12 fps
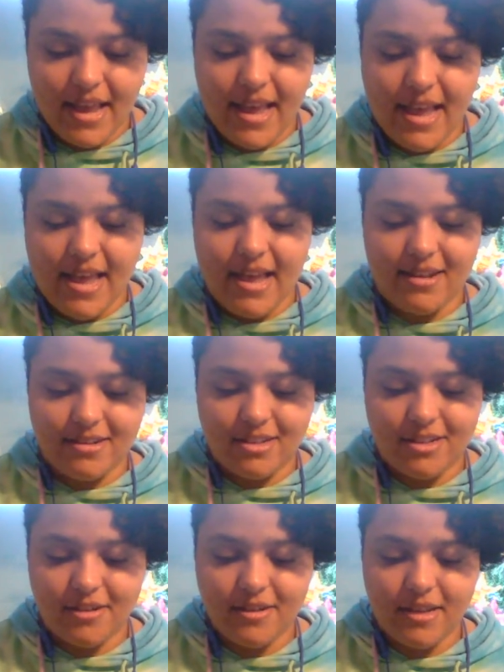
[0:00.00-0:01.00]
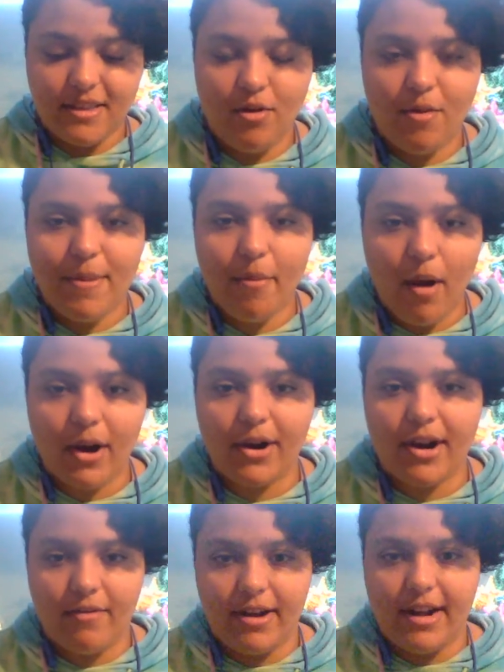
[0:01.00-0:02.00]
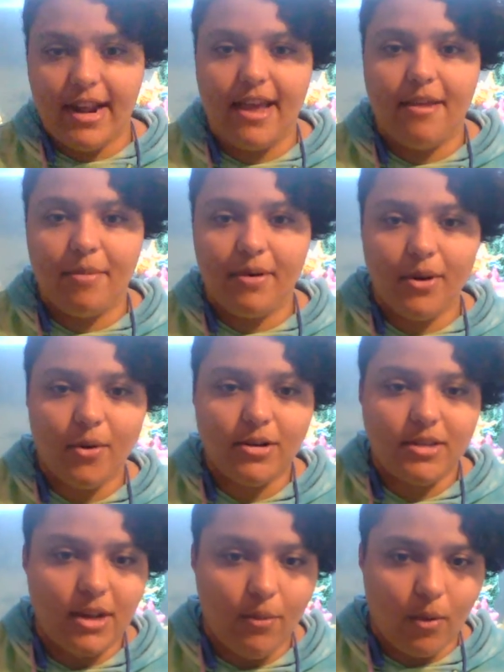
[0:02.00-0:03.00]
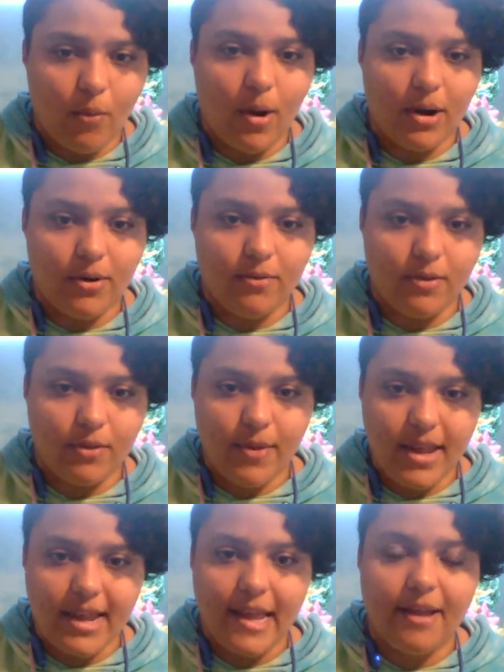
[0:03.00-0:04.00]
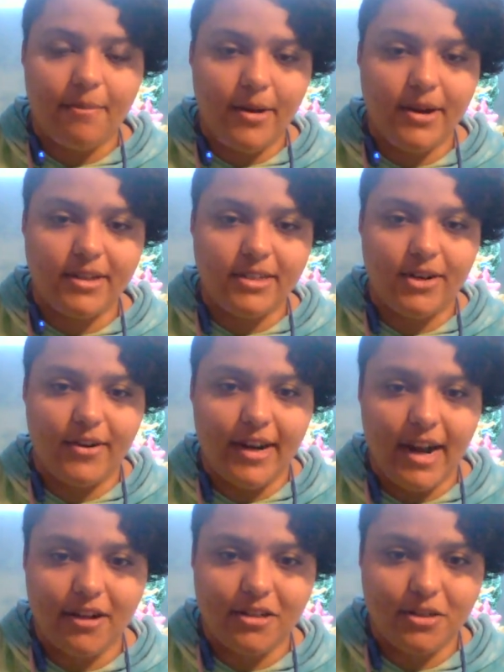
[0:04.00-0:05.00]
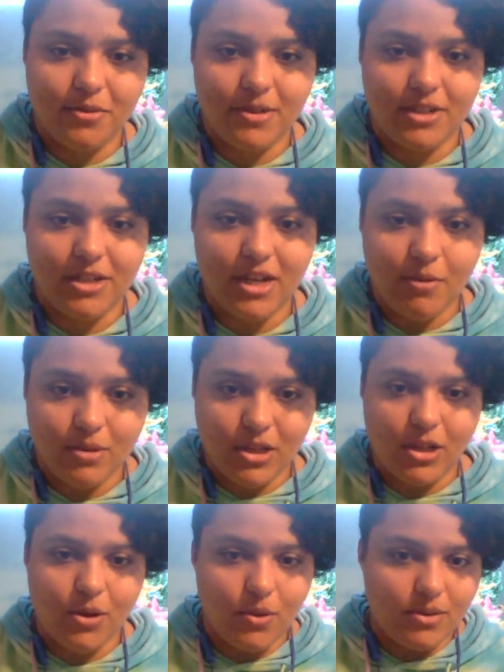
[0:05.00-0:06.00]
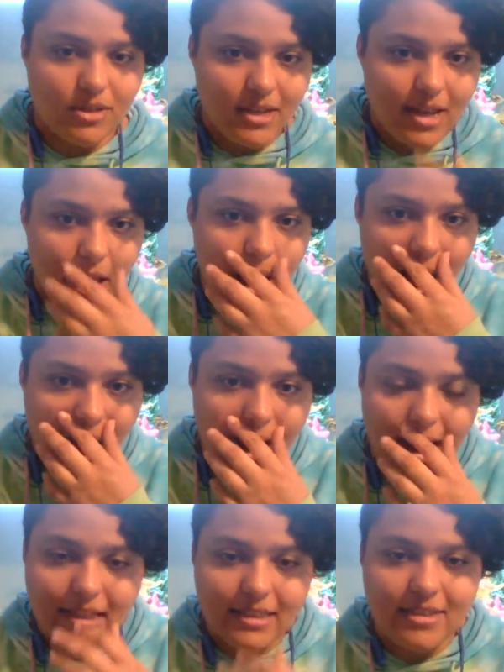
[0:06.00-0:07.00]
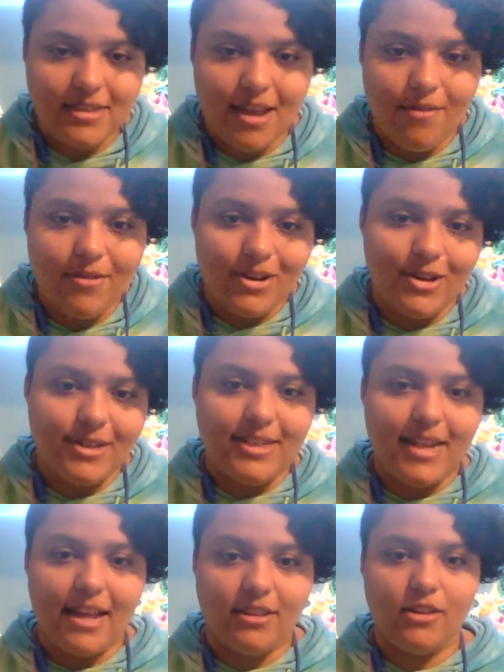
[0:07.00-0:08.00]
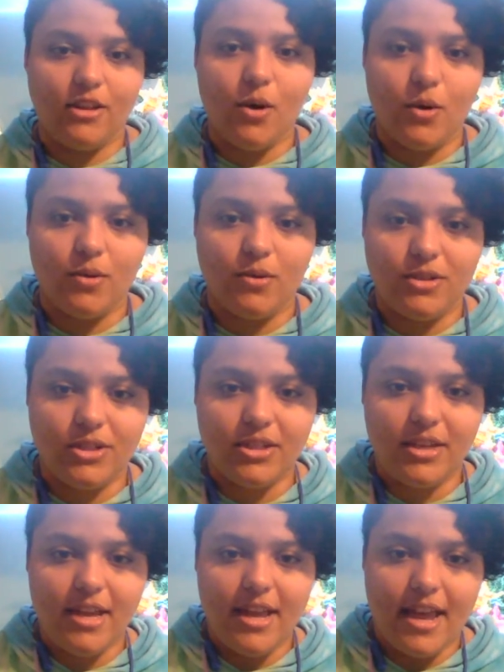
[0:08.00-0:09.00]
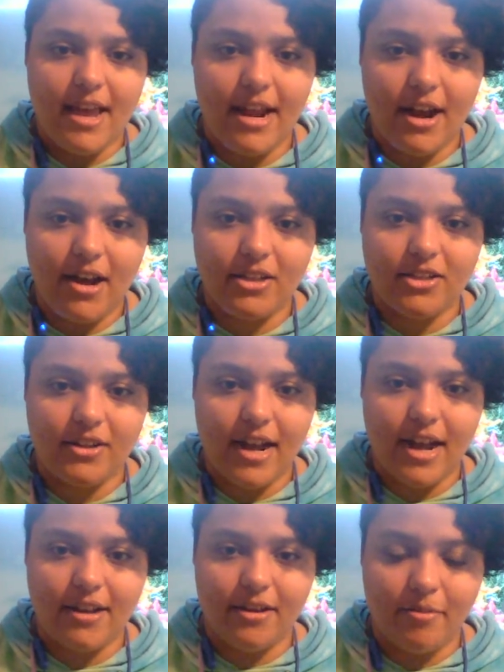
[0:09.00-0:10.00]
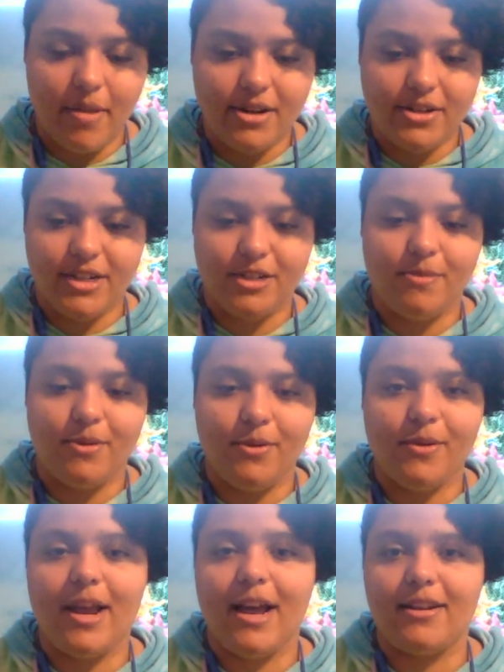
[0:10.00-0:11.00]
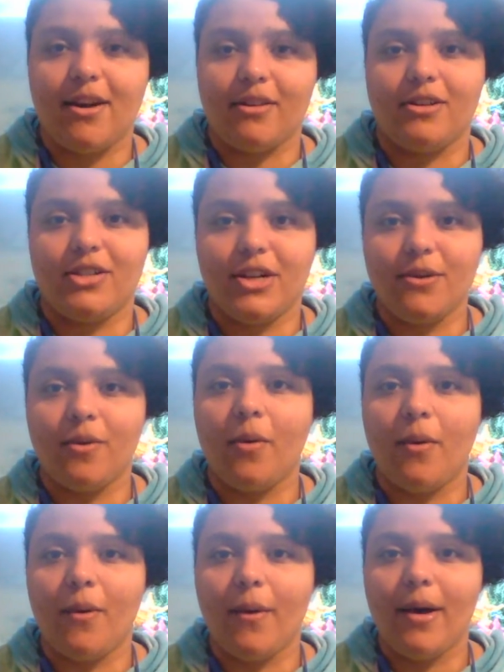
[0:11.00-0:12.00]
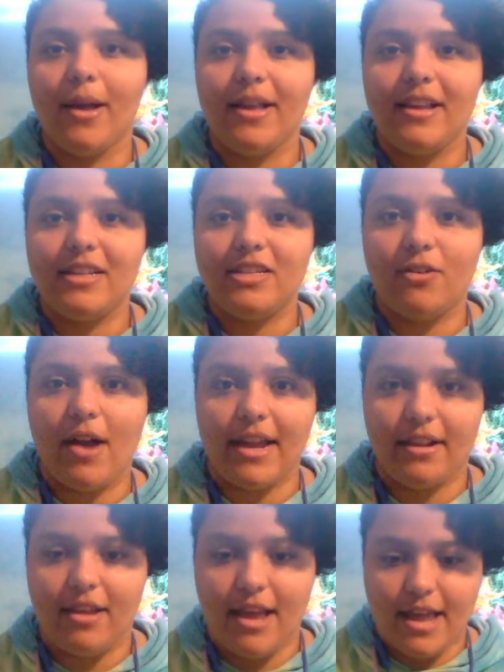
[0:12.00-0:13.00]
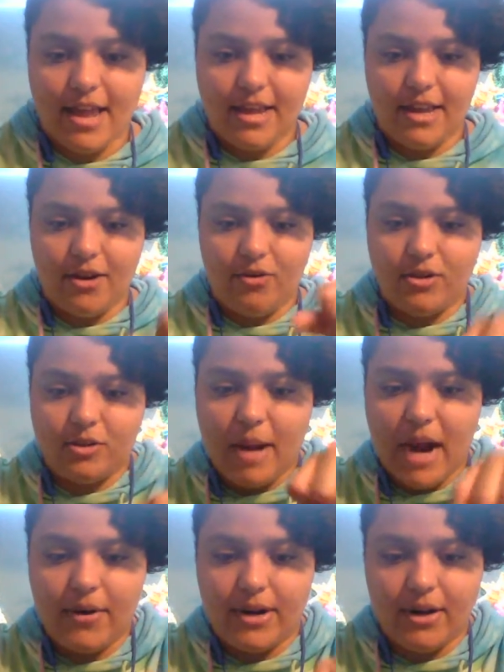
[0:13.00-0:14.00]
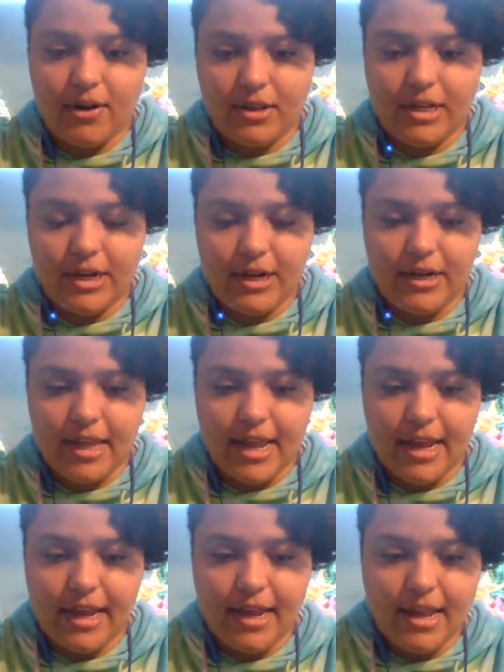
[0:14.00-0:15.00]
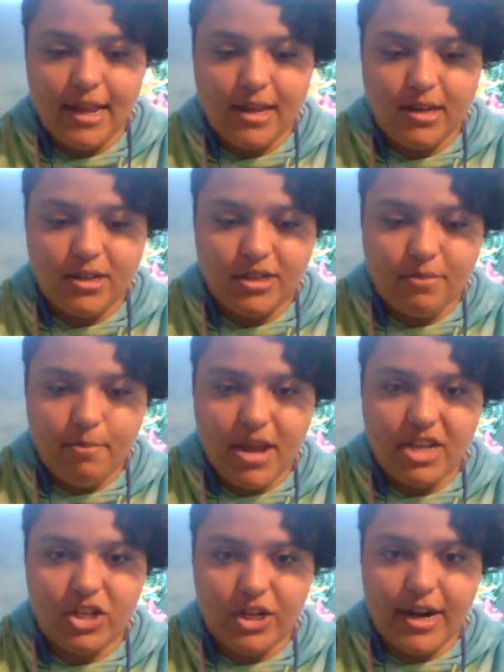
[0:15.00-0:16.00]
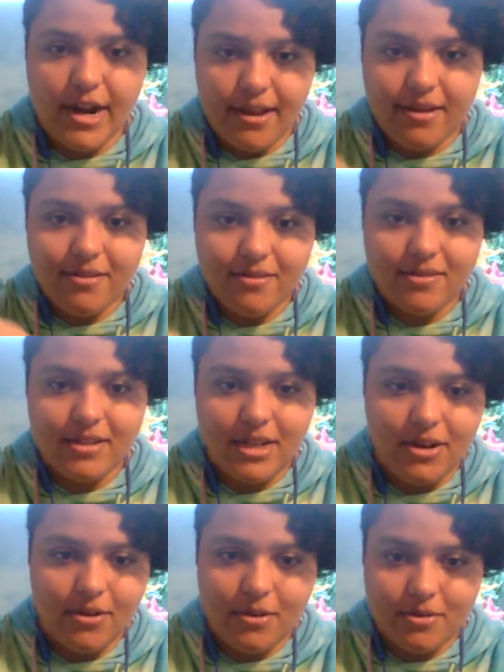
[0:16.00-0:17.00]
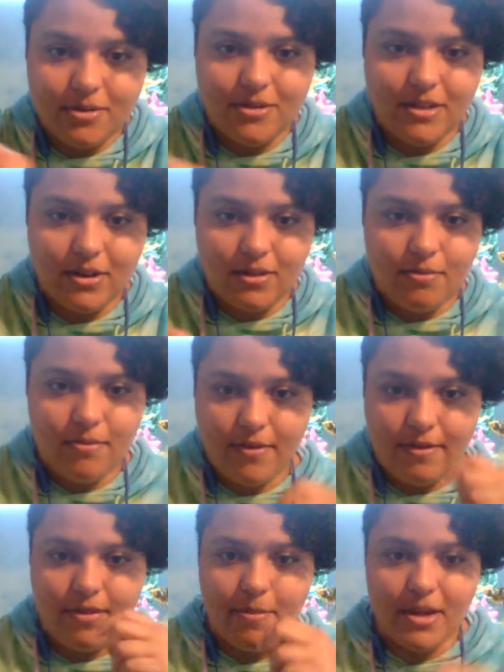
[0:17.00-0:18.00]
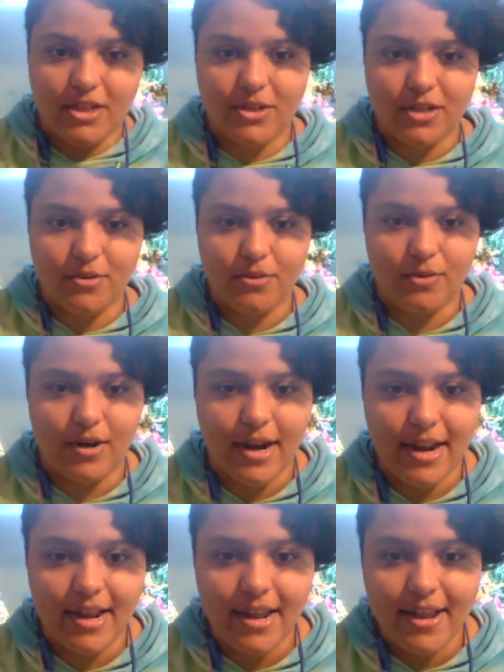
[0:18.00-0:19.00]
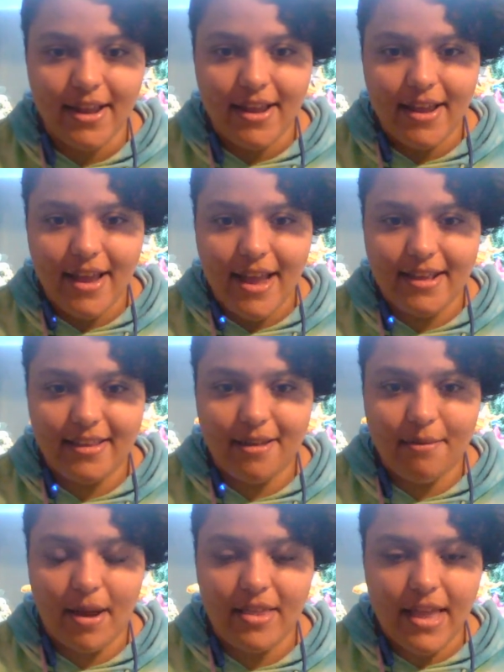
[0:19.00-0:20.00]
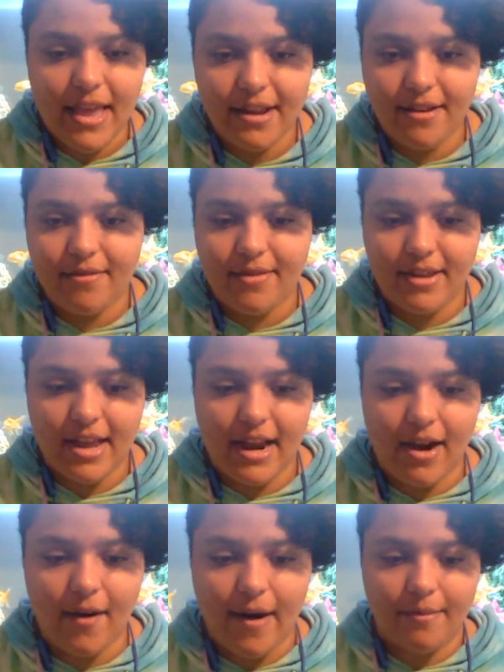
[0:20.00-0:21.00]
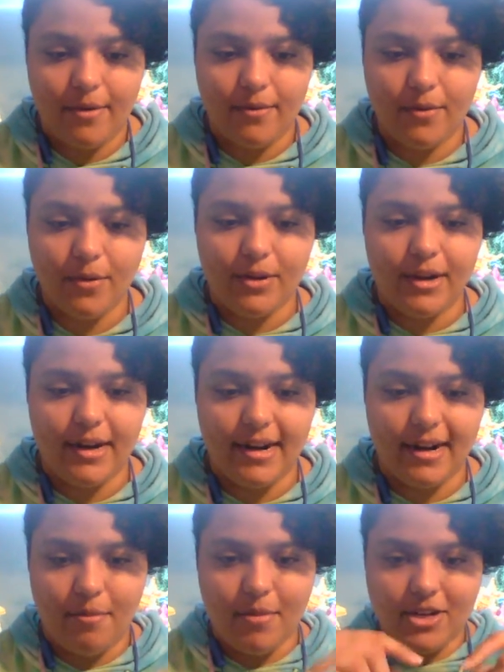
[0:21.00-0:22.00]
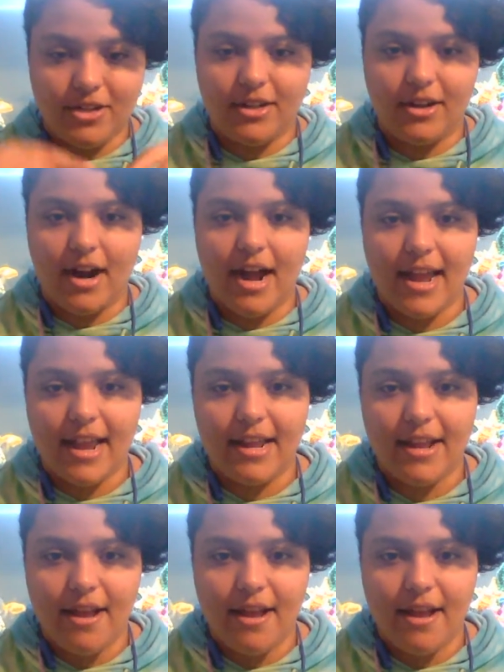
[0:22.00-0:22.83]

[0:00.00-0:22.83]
and they would be watered every day, but of course they weren't watered over the weekend because the greenhouse was closed. I got the Seven Dust at Lowe's, and I also got a measuring spoon at Dollar General, so I can like, just powder it on there and like just measure it, if the measurements was right. And then by the end of it, I grabbed a ruler and I measured their height